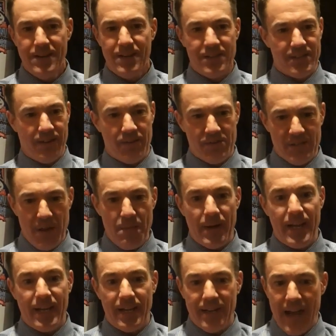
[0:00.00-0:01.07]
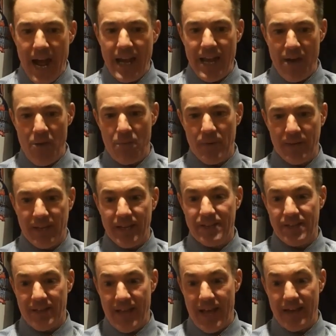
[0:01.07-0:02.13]
I said if somebody cannot help and get
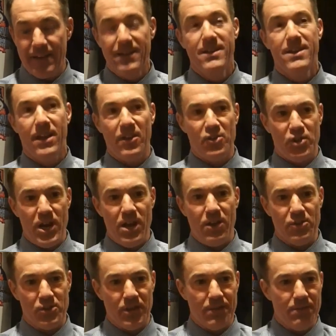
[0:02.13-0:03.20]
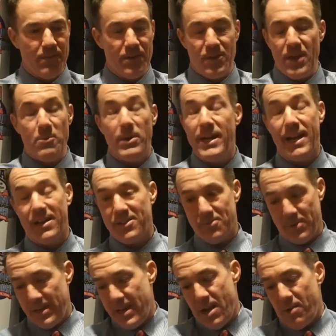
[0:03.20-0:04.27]
to that and challenge it, but we didn't.
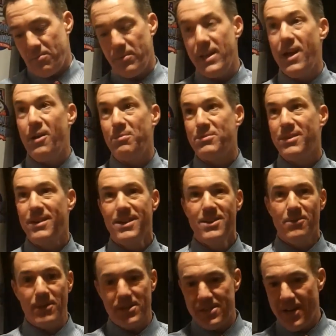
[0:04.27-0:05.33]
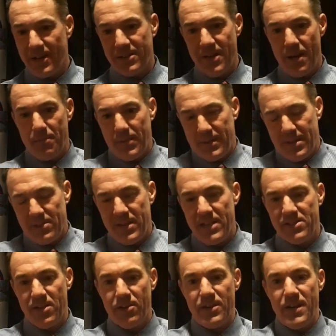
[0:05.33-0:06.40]
We helped. We sucked up because
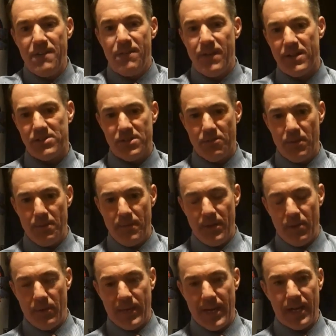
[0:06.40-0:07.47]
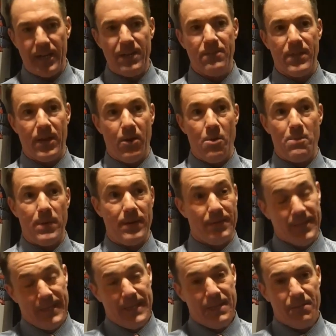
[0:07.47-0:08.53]
that's our defense, and we kind of leave that open.
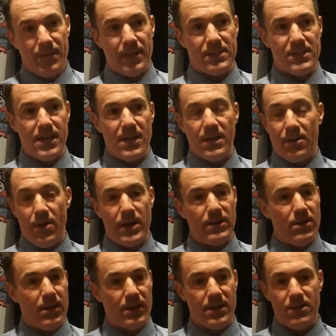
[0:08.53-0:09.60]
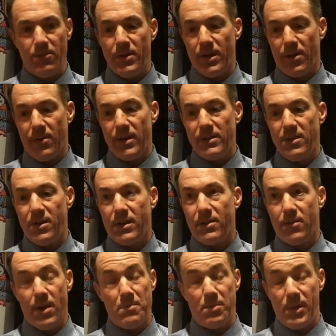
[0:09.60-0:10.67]
But a great look. What a great look.
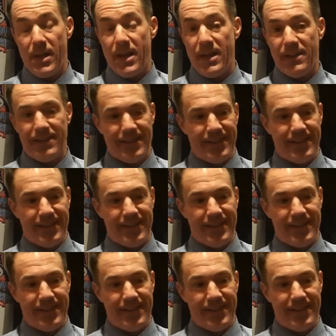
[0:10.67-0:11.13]
Great play.